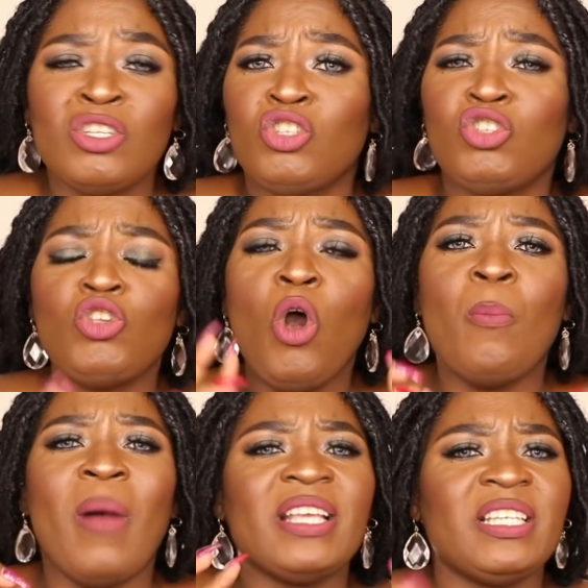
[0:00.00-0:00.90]
so
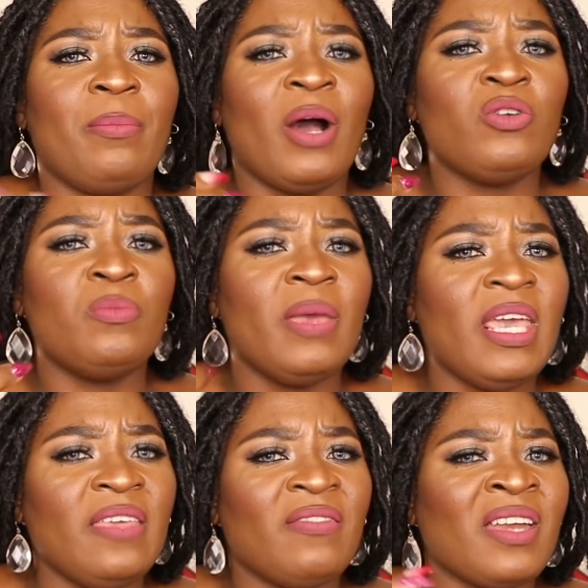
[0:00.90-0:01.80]
much about
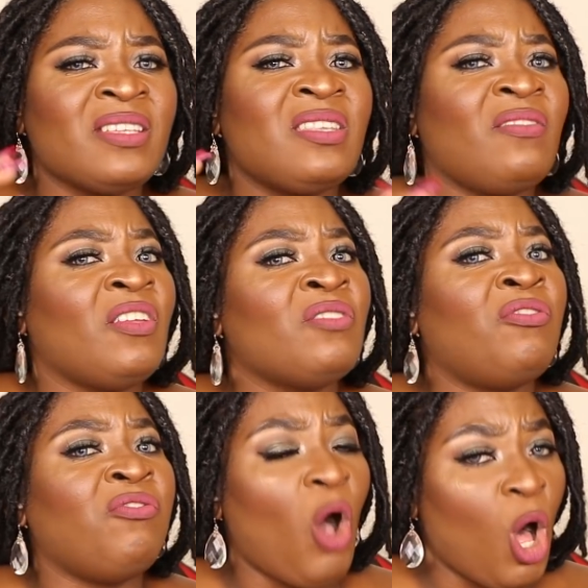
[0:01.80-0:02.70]
me that is even
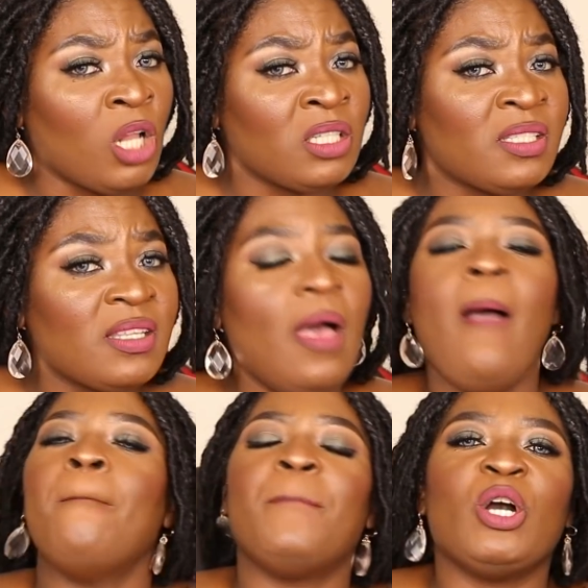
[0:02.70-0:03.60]
false
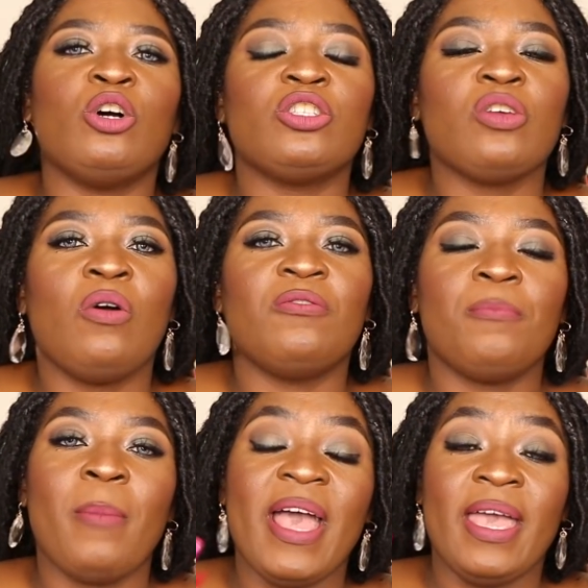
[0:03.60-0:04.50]
because of
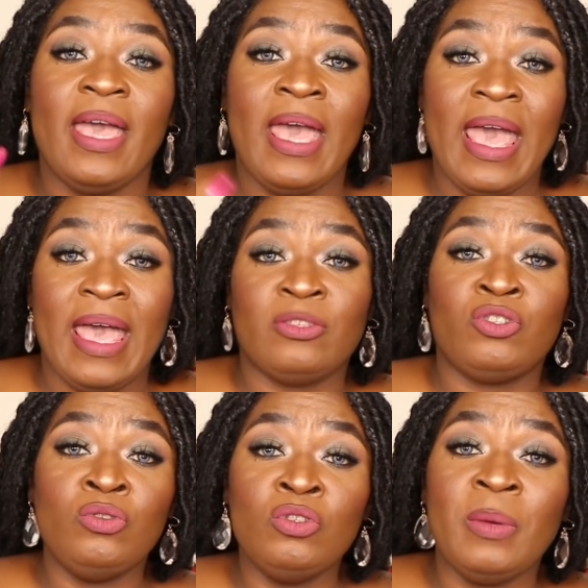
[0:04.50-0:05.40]
my
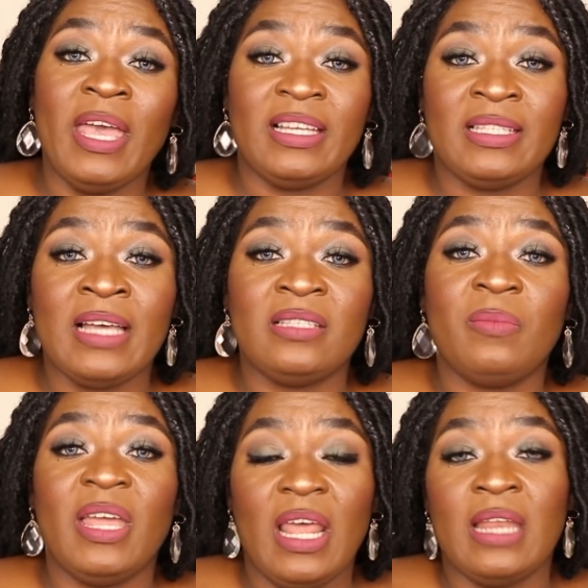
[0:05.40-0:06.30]
soon-to-be
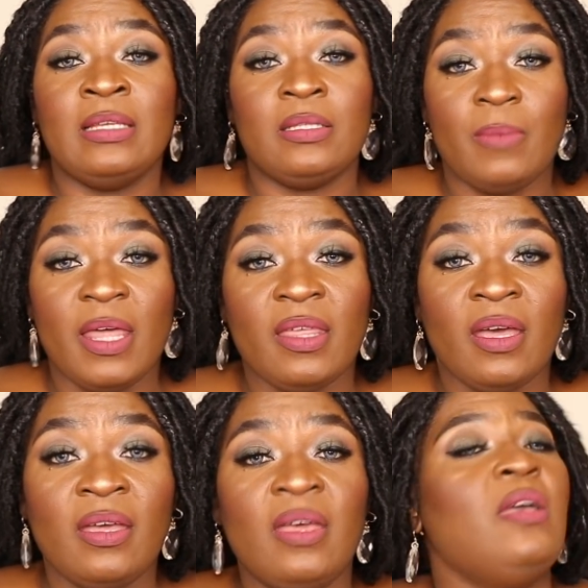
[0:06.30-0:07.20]
ex-husband and his
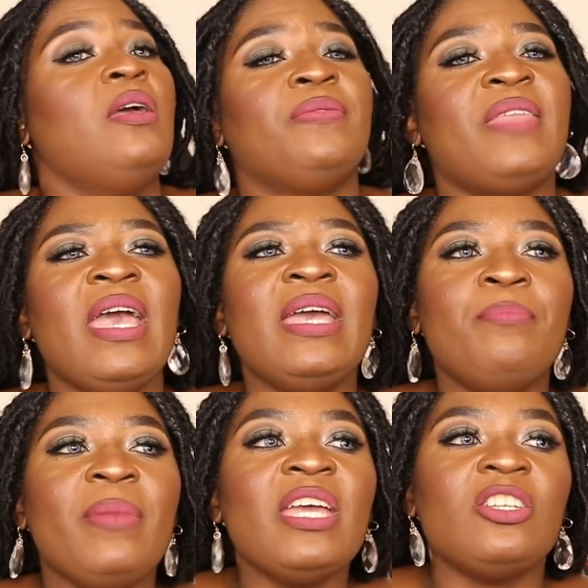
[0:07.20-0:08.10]
mother. They
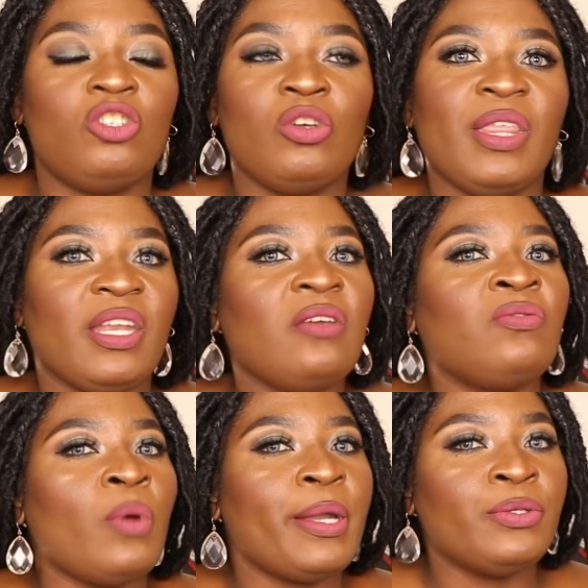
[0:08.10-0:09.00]
made sure that
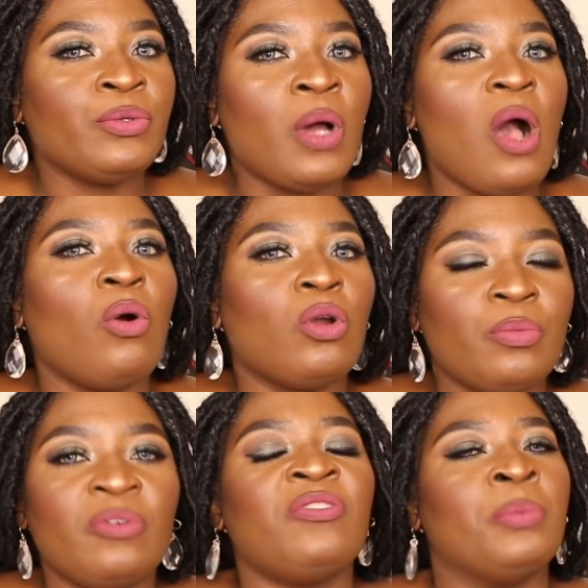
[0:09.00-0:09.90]
everyone knew how
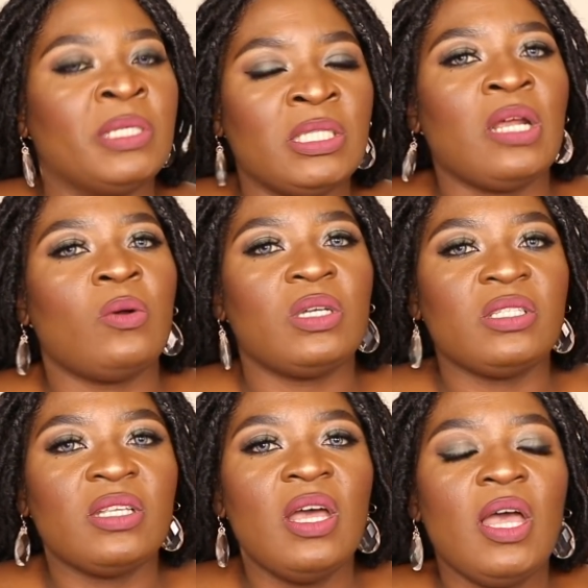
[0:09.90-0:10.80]
horrible of a person I
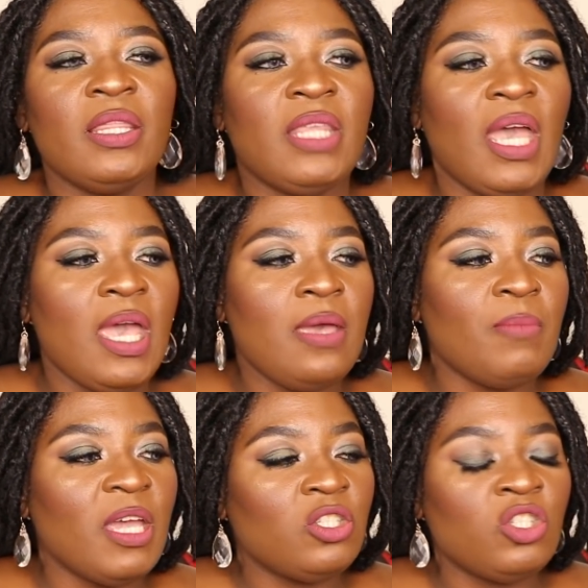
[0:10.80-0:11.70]
was. They
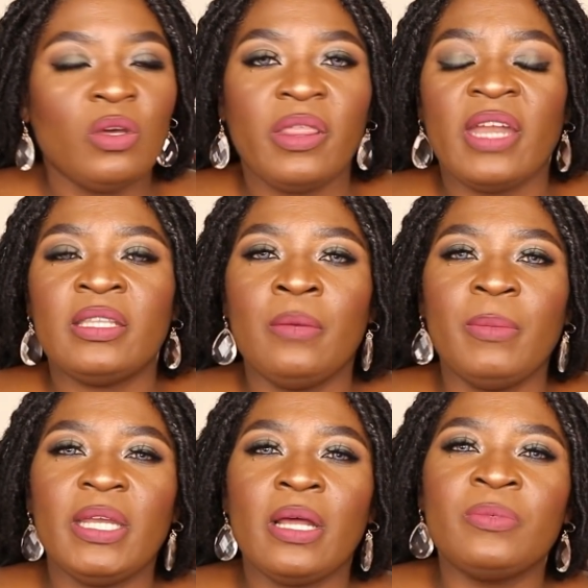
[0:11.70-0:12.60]
made sure that they
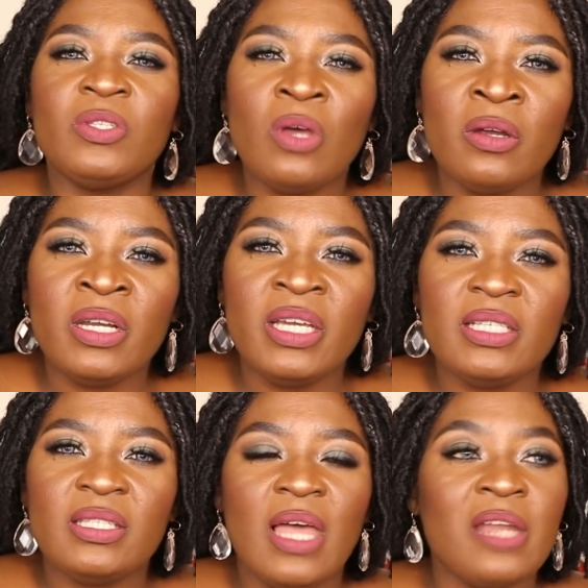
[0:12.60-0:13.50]
made up
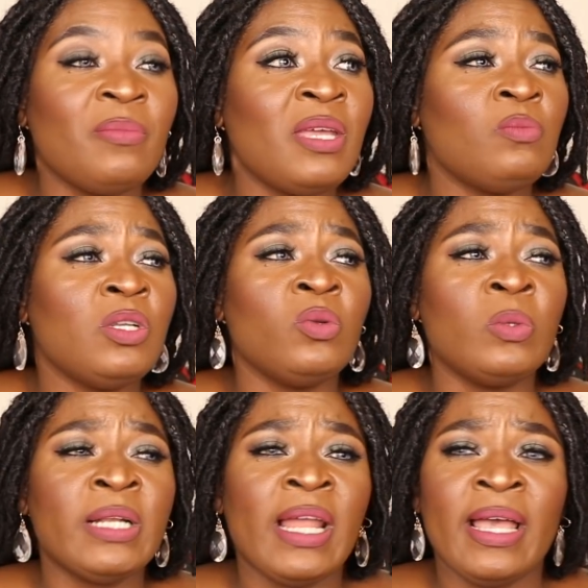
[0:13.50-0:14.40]
stories that made me
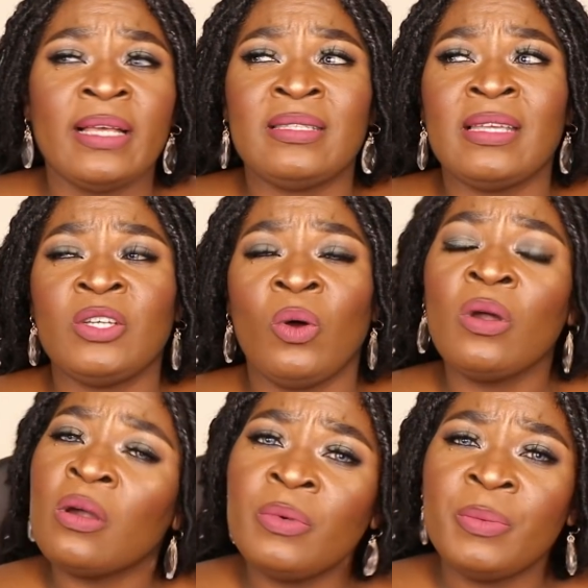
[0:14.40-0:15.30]
look like such a
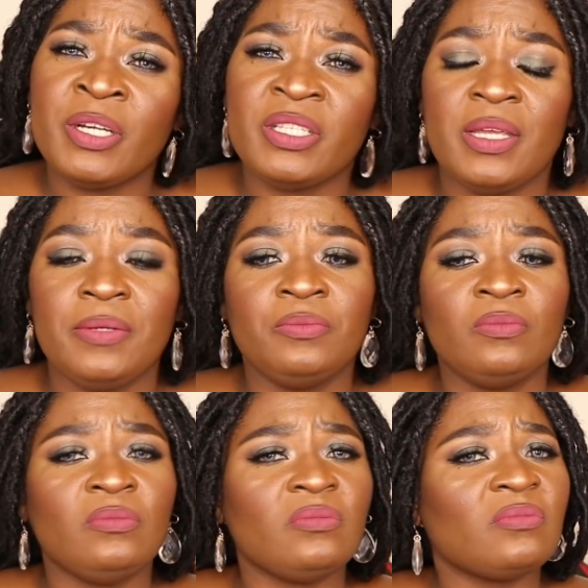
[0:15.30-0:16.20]
horrible person.
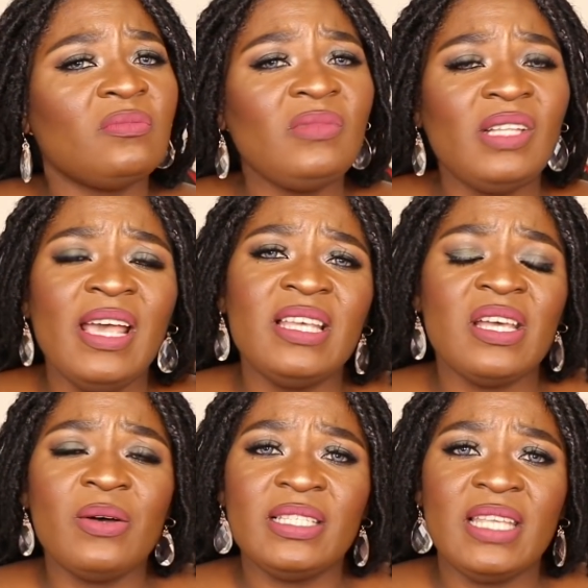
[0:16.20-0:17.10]
As
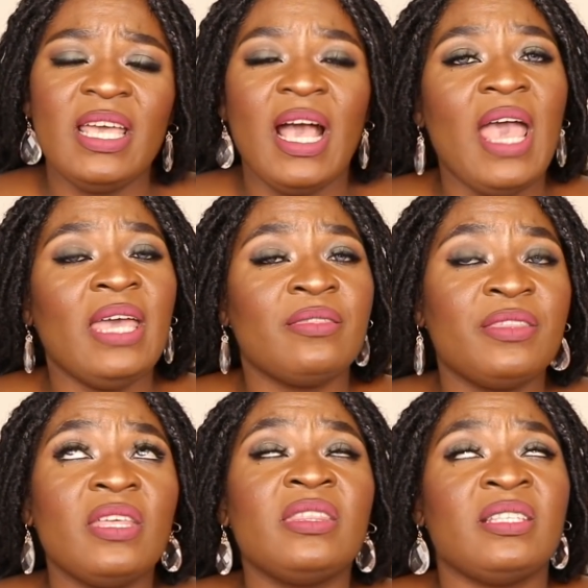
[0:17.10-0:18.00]
I was saying,
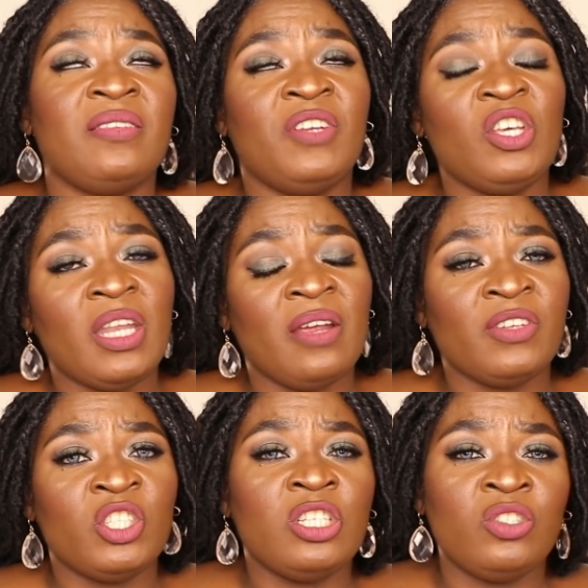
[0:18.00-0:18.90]
there's a video that I've
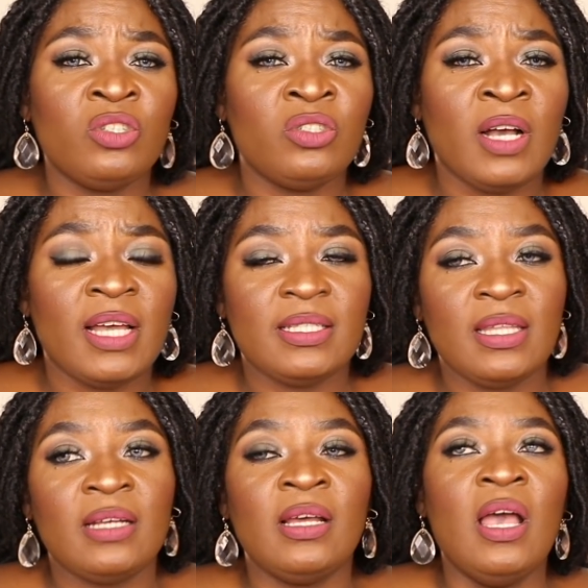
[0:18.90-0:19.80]
actually told you guys
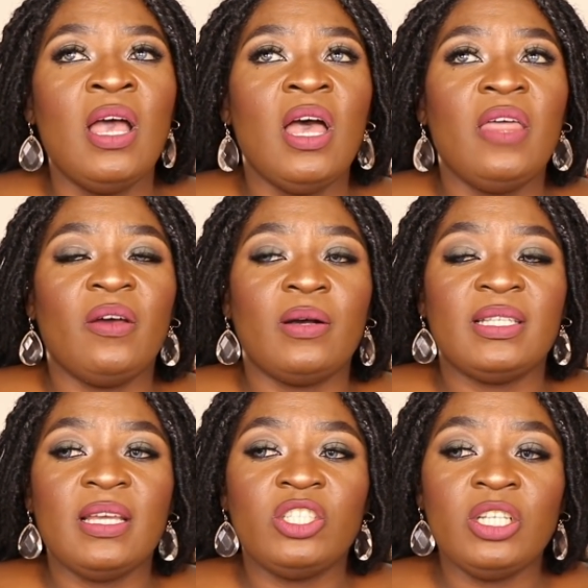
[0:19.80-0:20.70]
that there
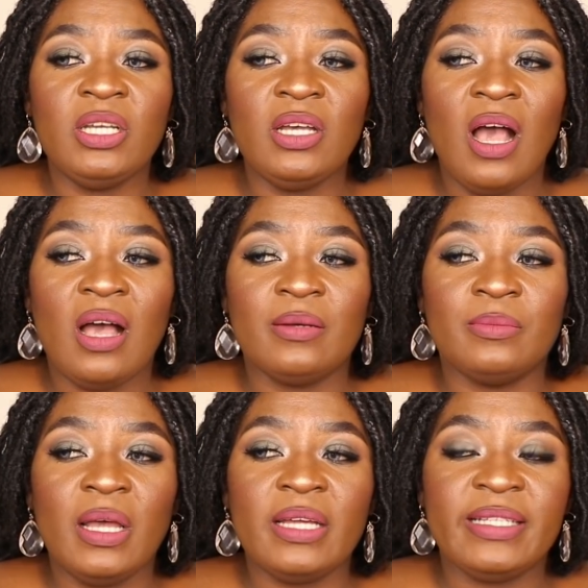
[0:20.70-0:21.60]
was actually
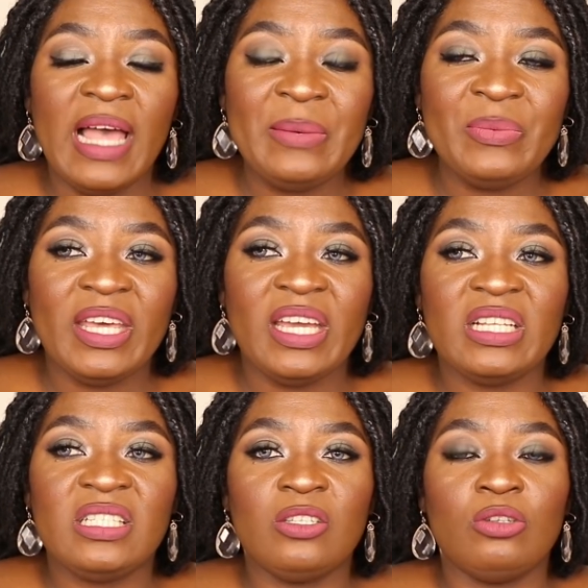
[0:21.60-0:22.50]
a time
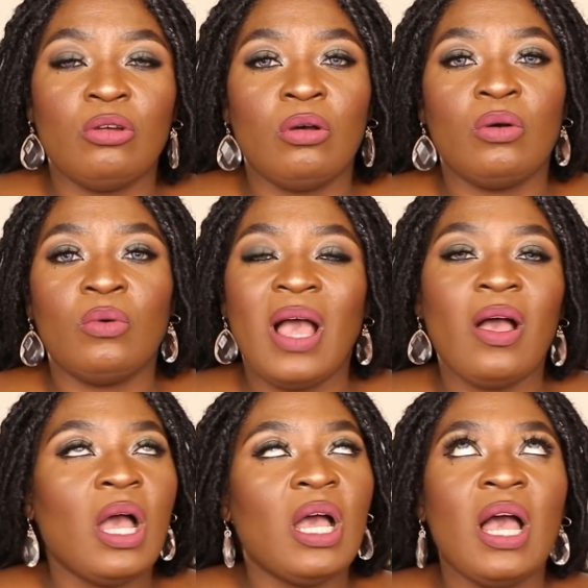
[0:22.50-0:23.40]
that, you know,
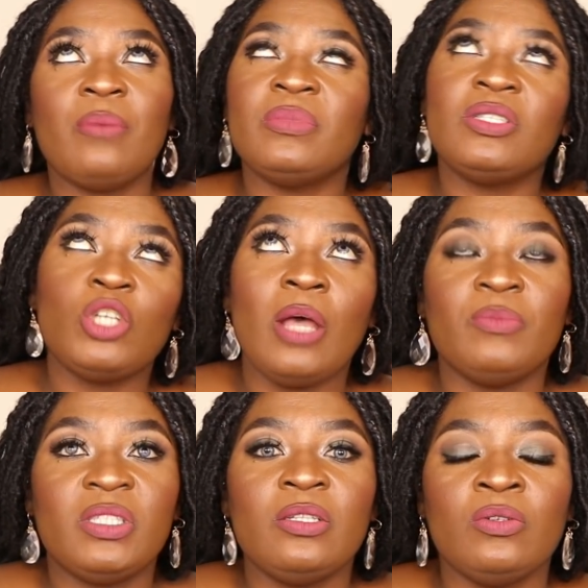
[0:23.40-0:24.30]
I'm sure
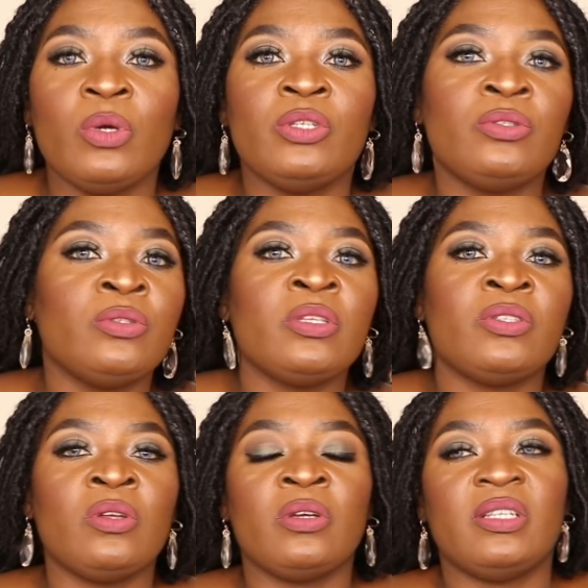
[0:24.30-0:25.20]
I'm still going to do the
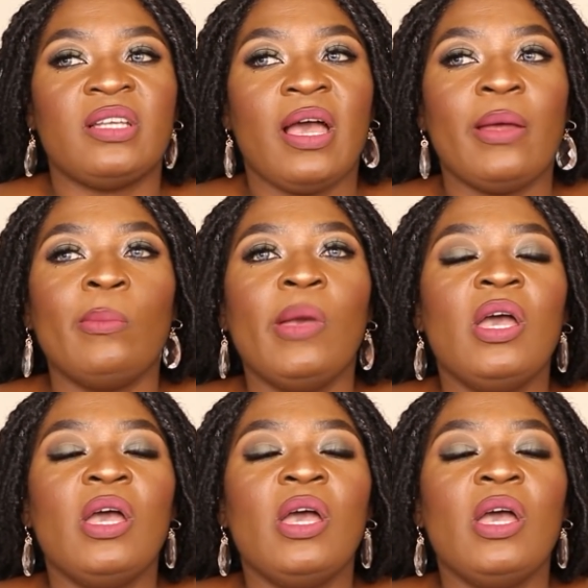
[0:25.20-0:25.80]
story time,